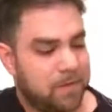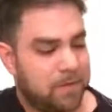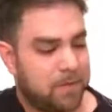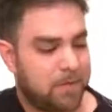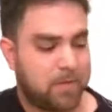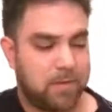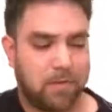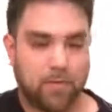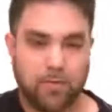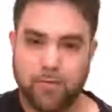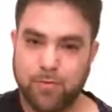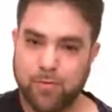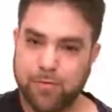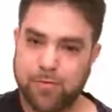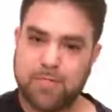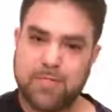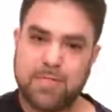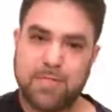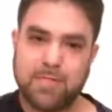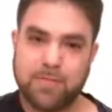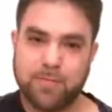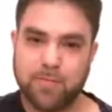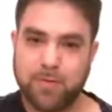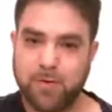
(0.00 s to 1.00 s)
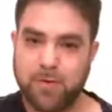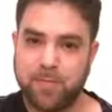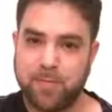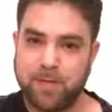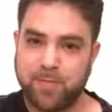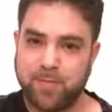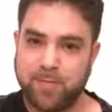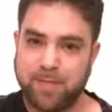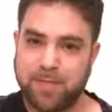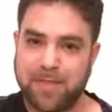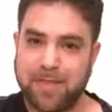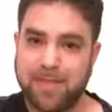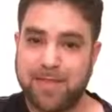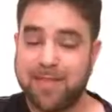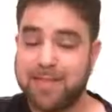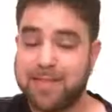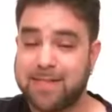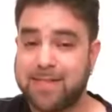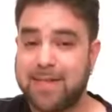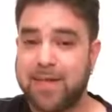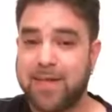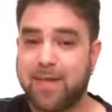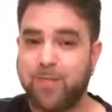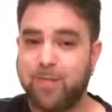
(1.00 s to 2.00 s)
So just experiment with that the
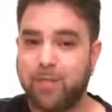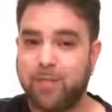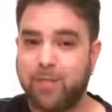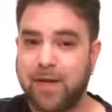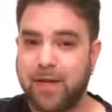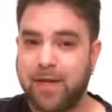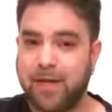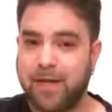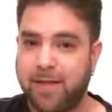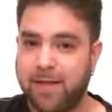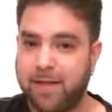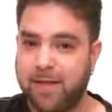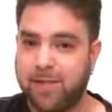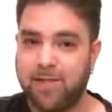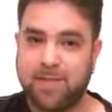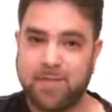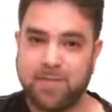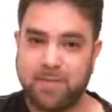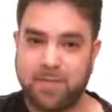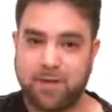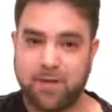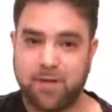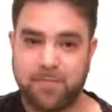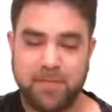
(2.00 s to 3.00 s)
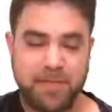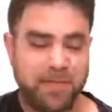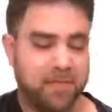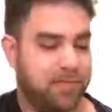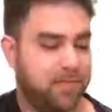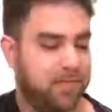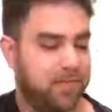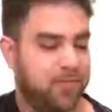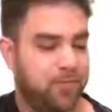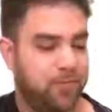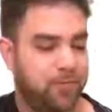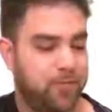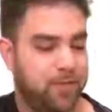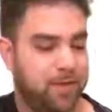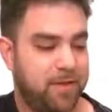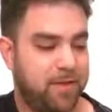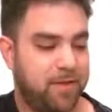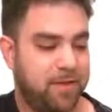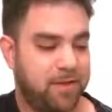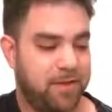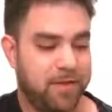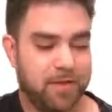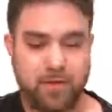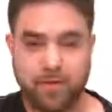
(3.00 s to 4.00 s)
same way you experimented
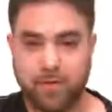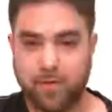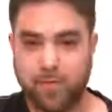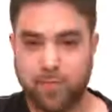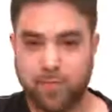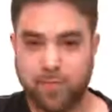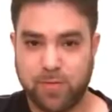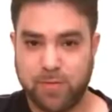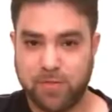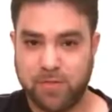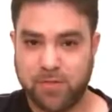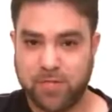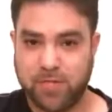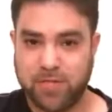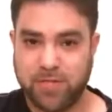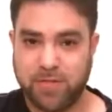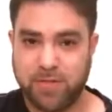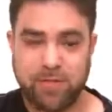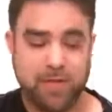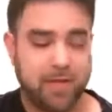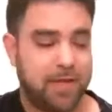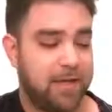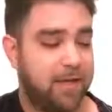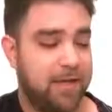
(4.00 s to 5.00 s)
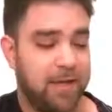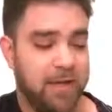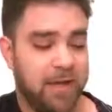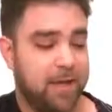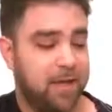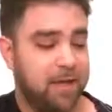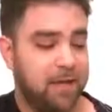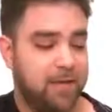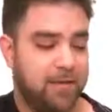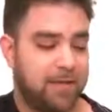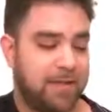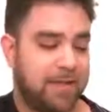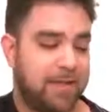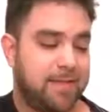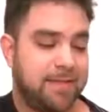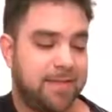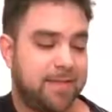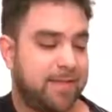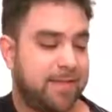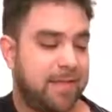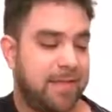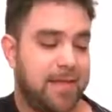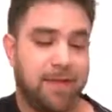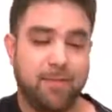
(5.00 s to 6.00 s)
with the open G tuning. You get the
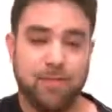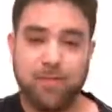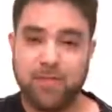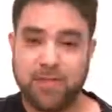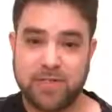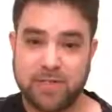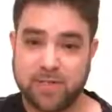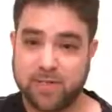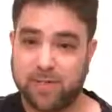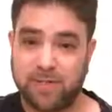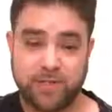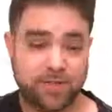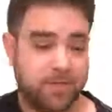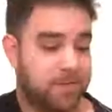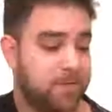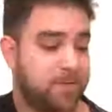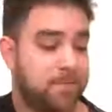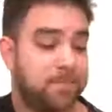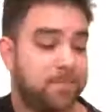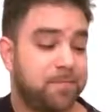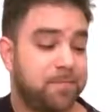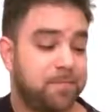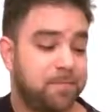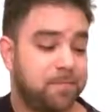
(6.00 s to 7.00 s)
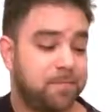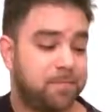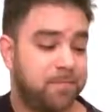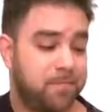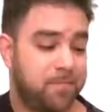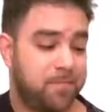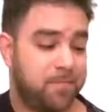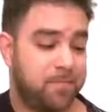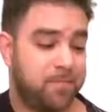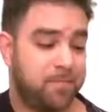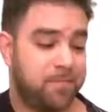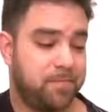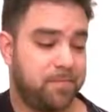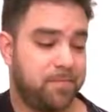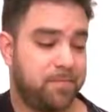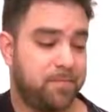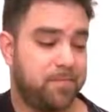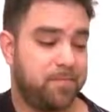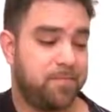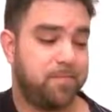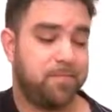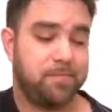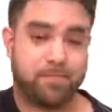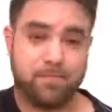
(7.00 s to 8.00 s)
same results.
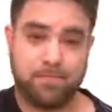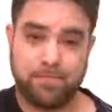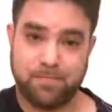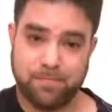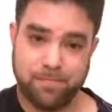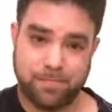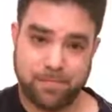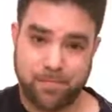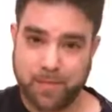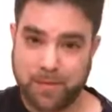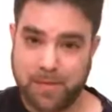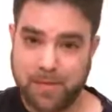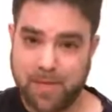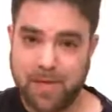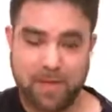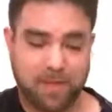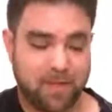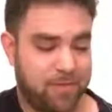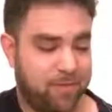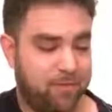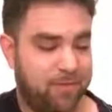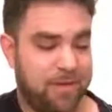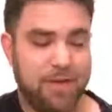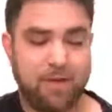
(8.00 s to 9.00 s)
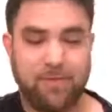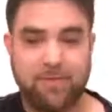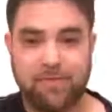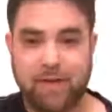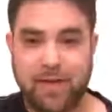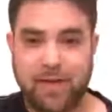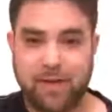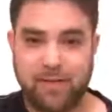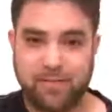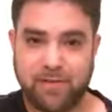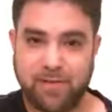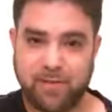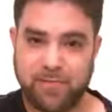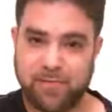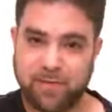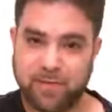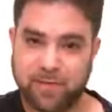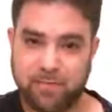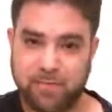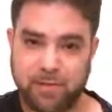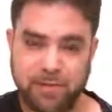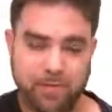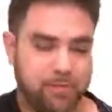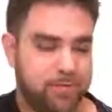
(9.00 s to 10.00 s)
Okay, 3 and 5 give you
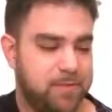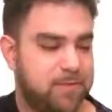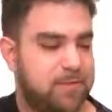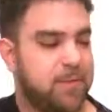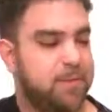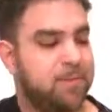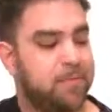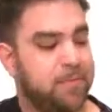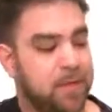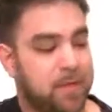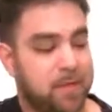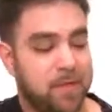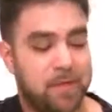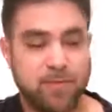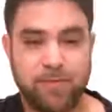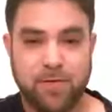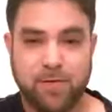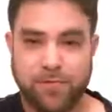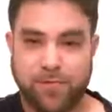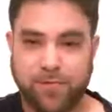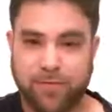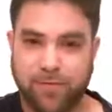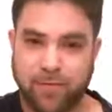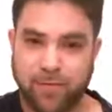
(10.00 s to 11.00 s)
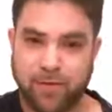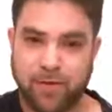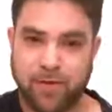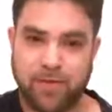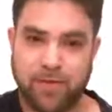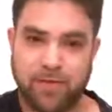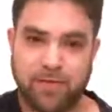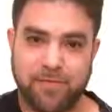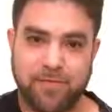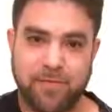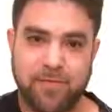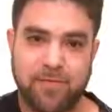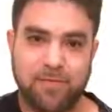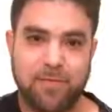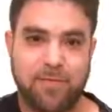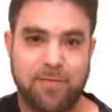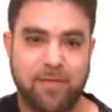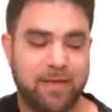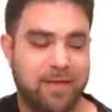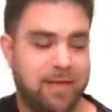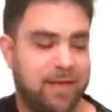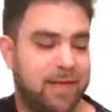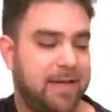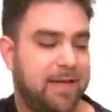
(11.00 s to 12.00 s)
the blues, 2 and 4 give you
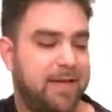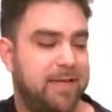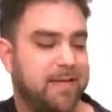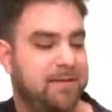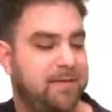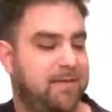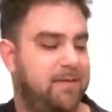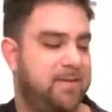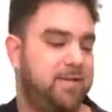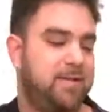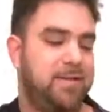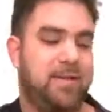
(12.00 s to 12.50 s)
that